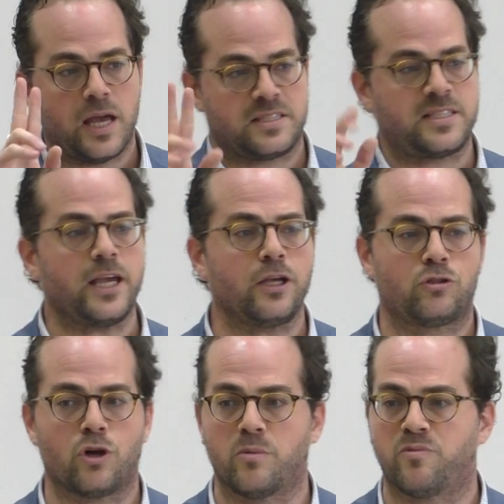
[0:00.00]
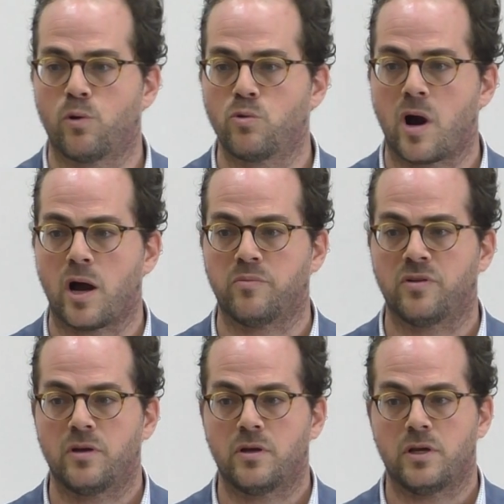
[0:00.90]
a second term for Urag
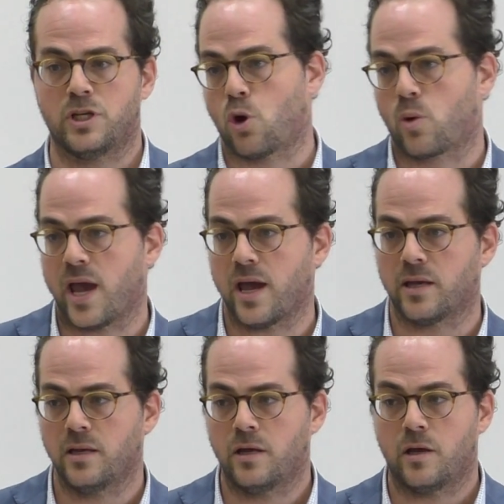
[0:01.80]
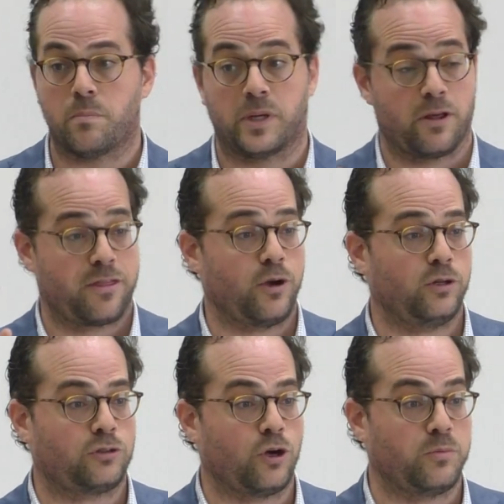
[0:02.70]
is okay, but a
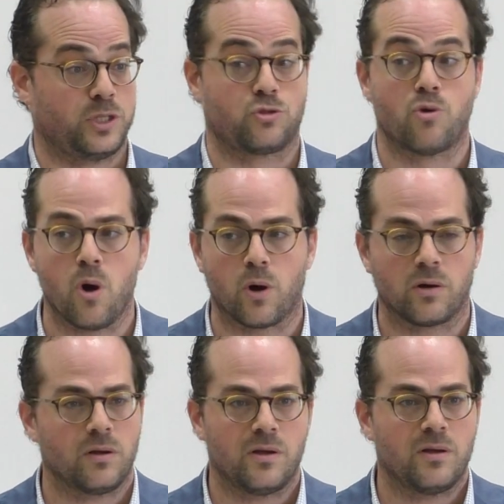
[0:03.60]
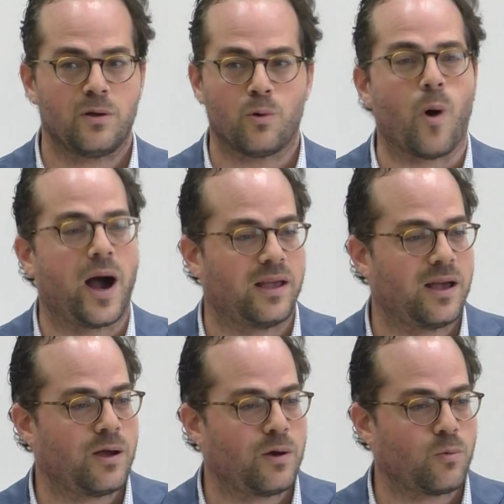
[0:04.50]
third term is wrong, why?
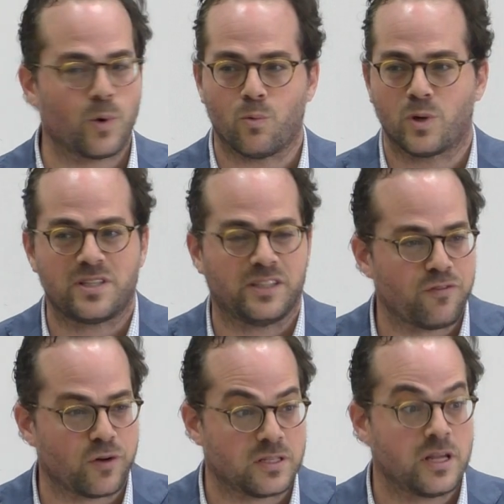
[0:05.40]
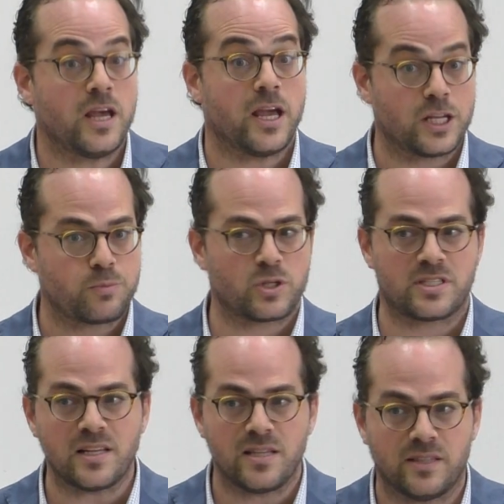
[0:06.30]
What's the difference? It is
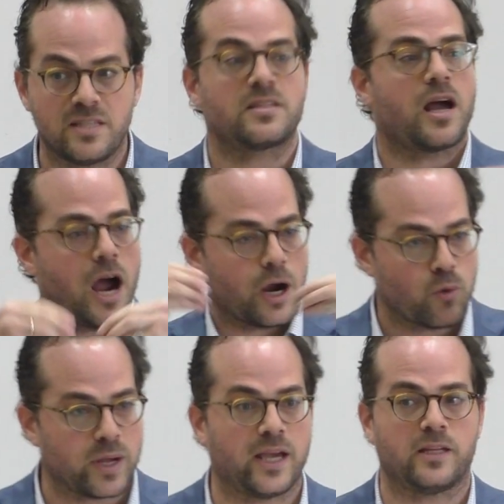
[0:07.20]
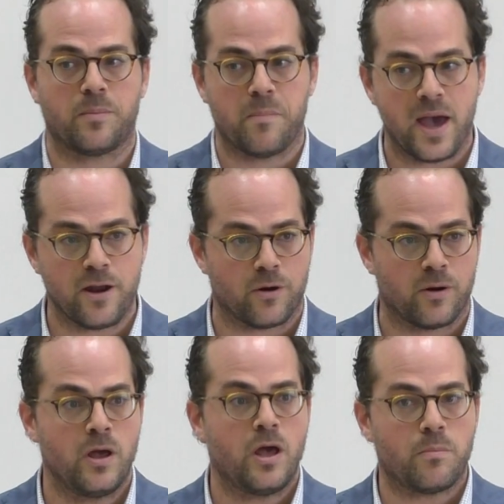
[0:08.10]
precisely this aggregated
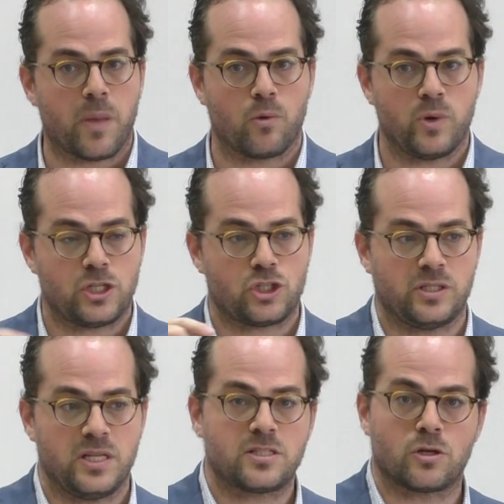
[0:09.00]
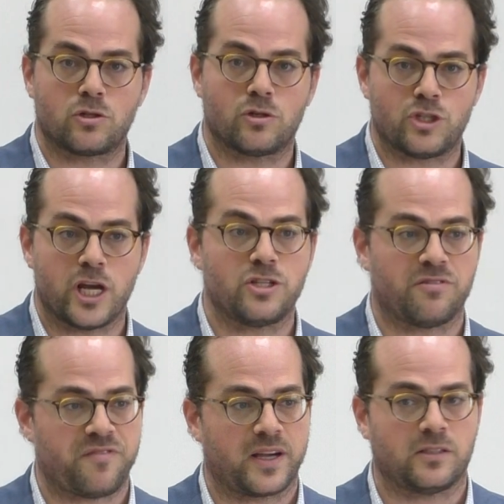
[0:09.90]
manner by which this constitutional change
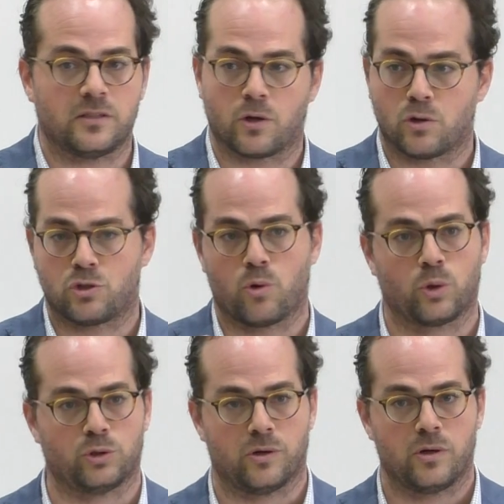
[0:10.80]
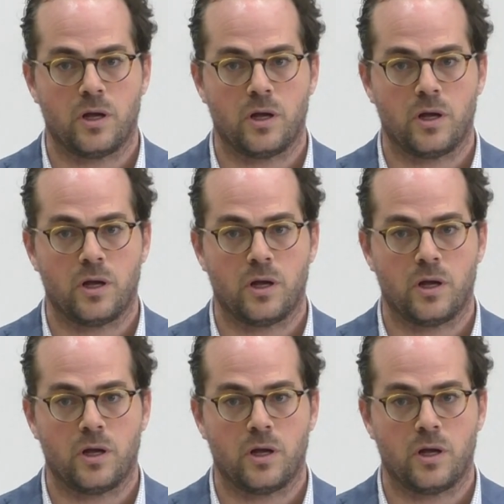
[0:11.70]
affected the constitutional order.